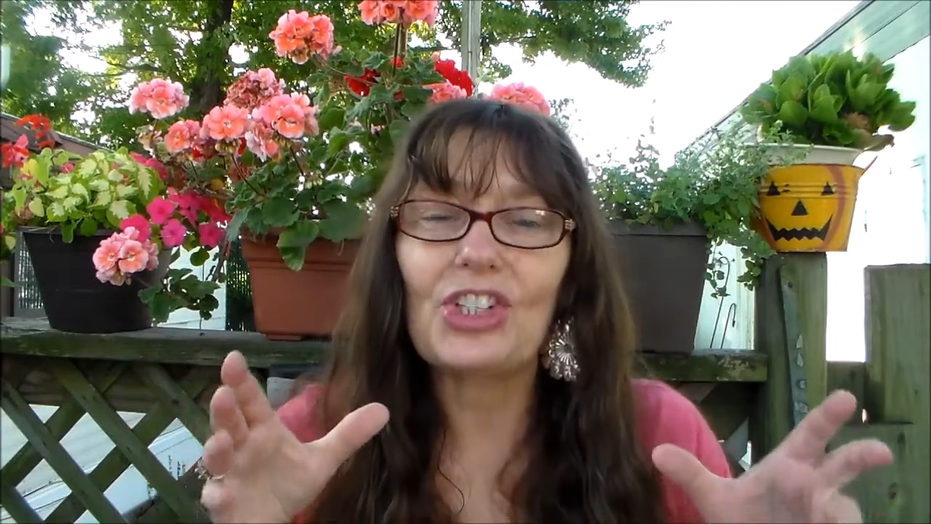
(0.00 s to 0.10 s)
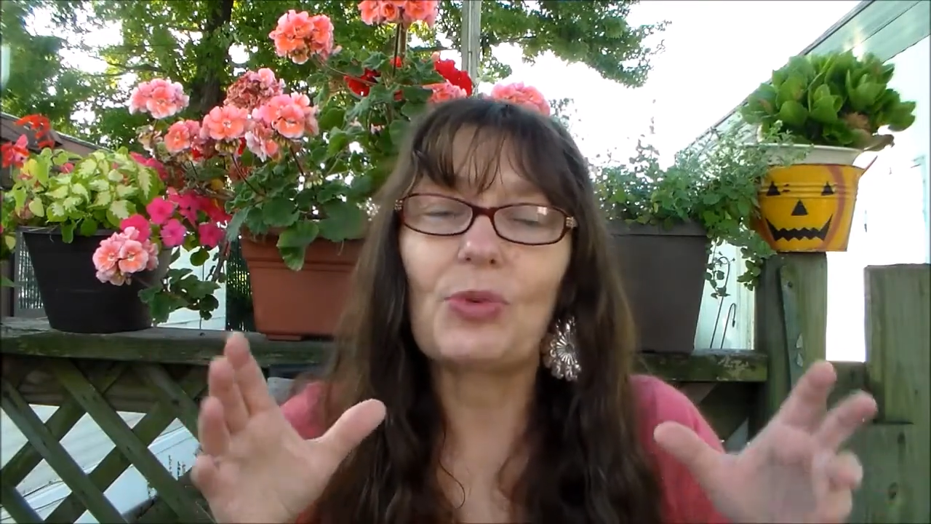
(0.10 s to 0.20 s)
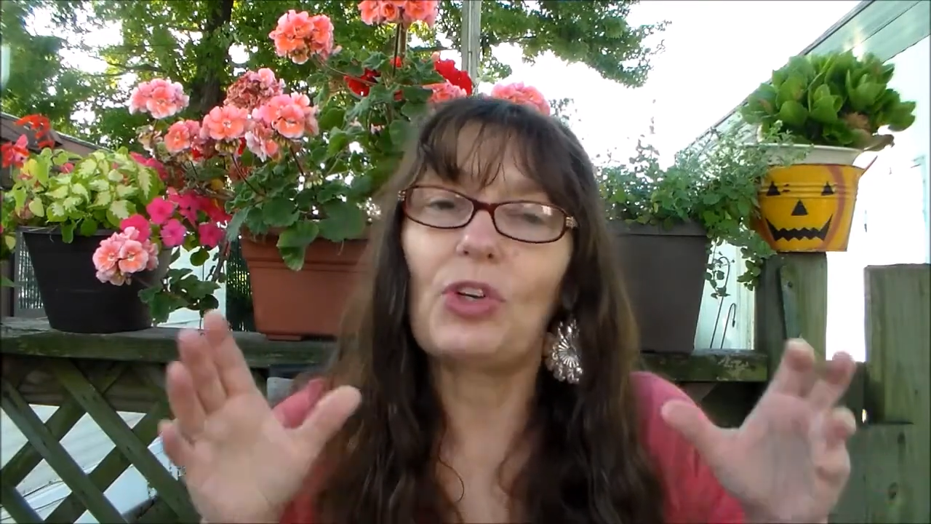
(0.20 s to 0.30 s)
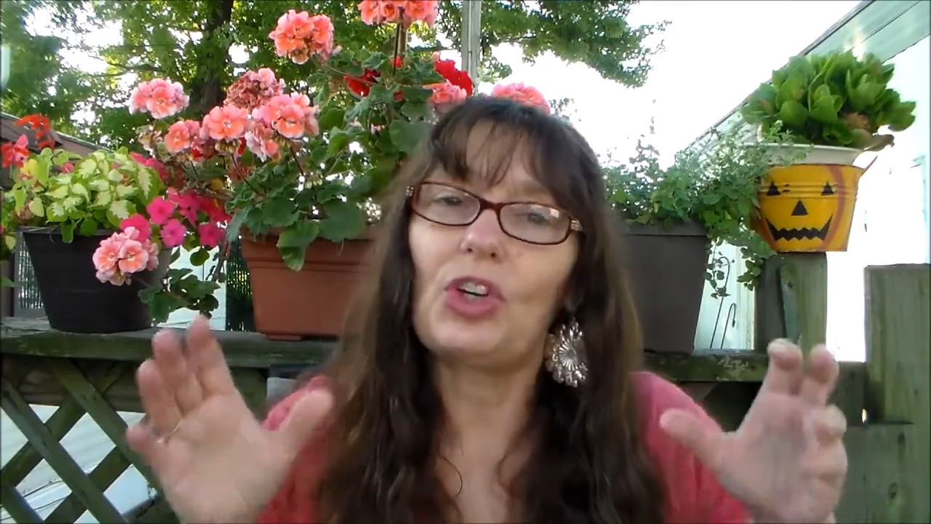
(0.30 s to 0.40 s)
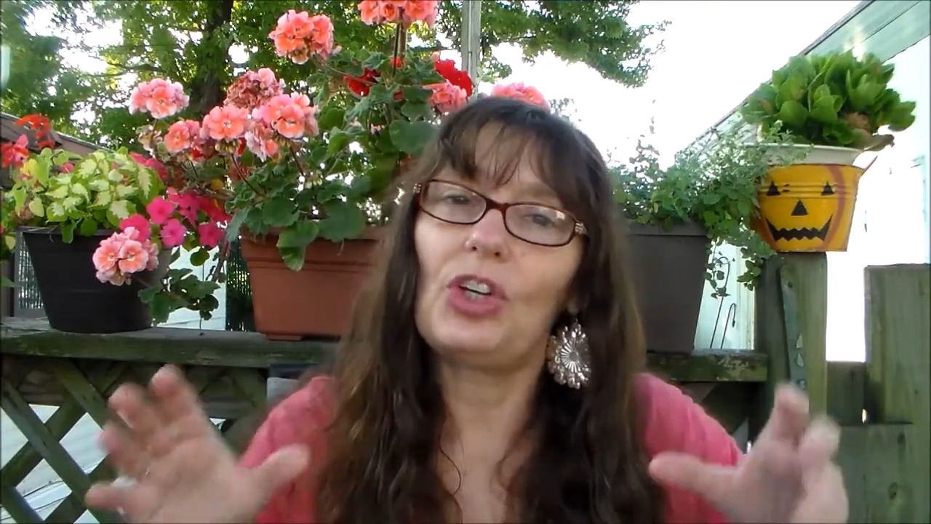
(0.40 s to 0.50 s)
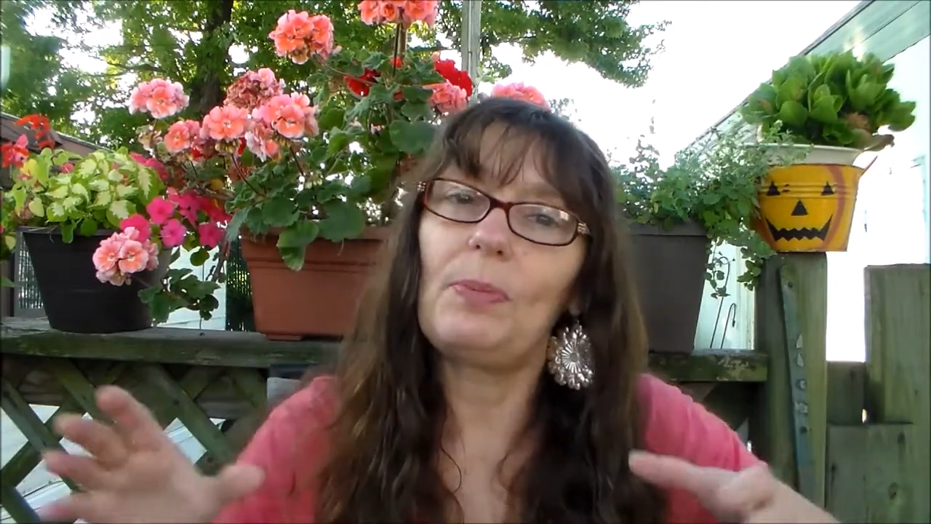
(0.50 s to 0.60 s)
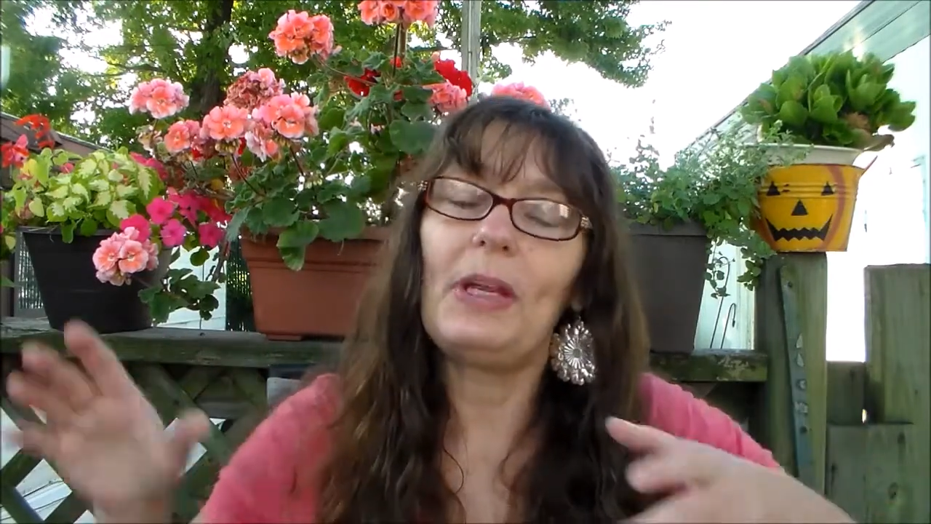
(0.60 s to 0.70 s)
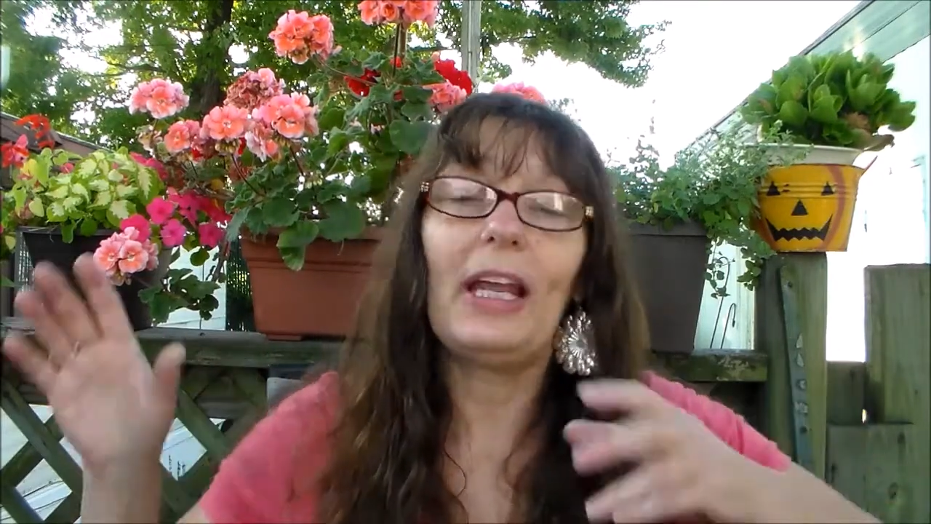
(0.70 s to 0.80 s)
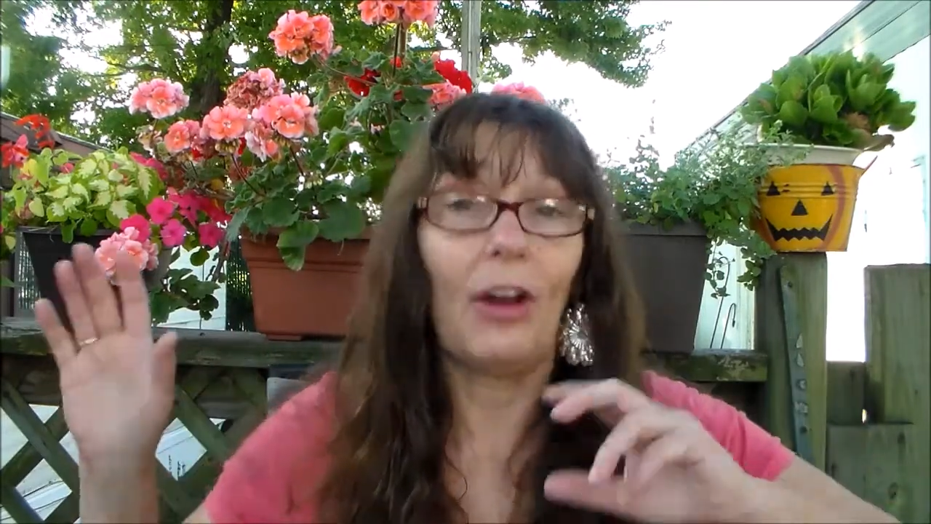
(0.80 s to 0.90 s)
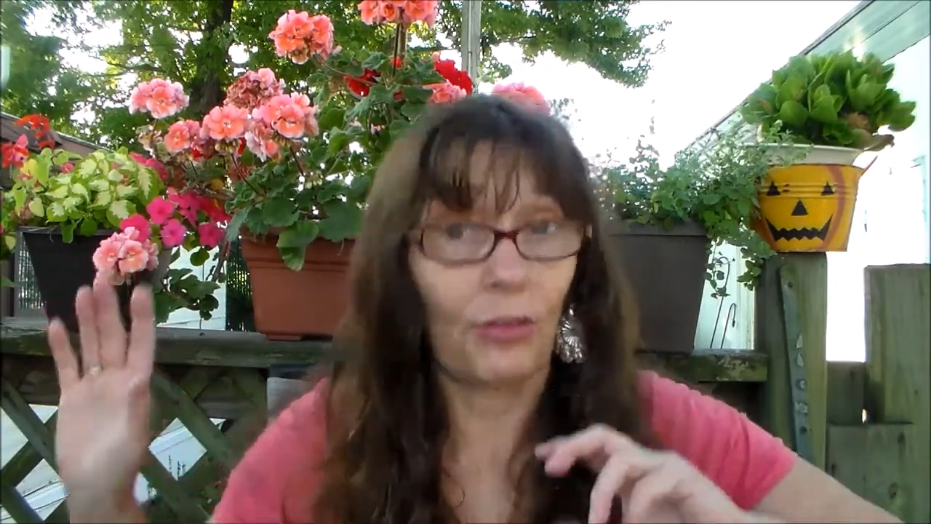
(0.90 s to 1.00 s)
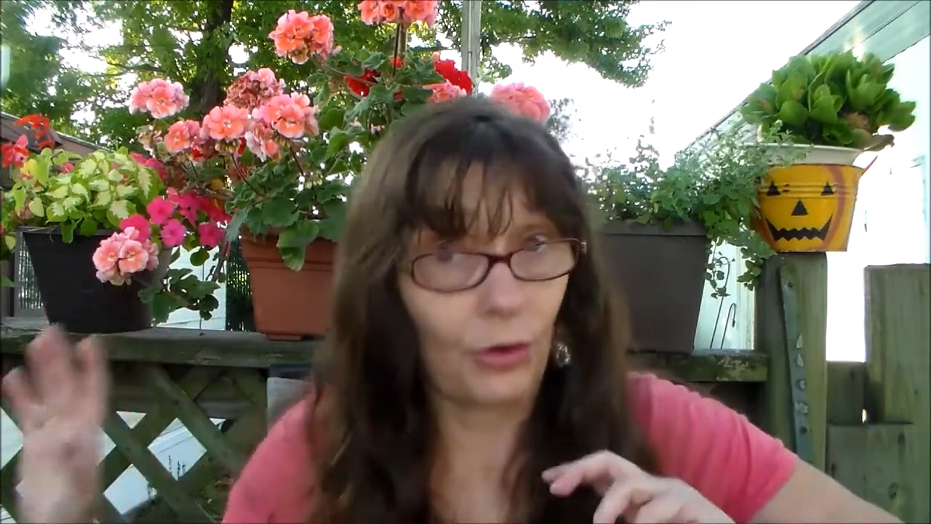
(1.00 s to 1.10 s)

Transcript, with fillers: So it could be a